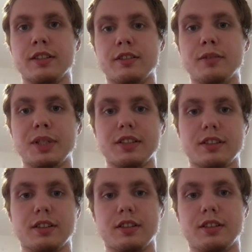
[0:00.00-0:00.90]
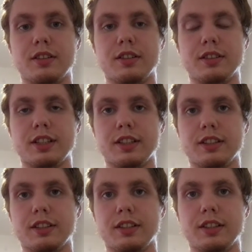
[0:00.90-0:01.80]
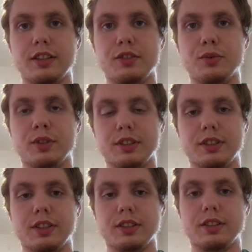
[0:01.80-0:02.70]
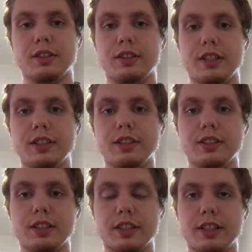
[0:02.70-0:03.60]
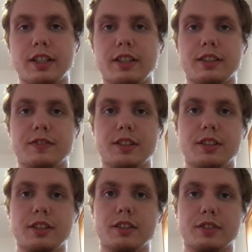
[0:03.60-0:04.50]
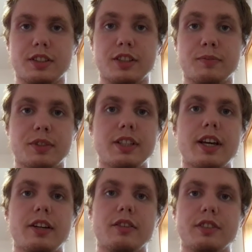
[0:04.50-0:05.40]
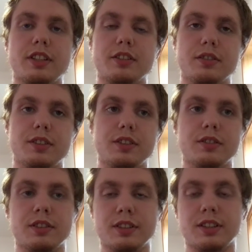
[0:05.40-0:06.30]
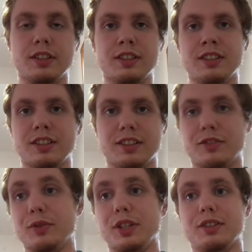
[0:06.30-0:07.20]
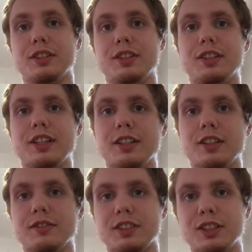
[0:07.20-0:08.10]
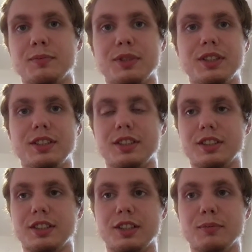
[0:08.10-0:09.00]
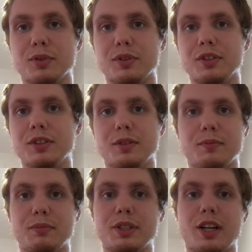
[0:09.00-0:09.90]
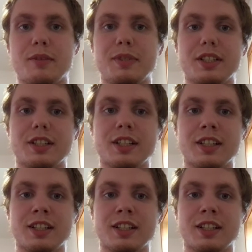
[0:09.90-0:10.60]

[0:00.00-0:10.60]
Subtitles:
The second thing that you want to consider is getting enough sleep the day of the interview. We all hear getting enough sleep is important, but I mean,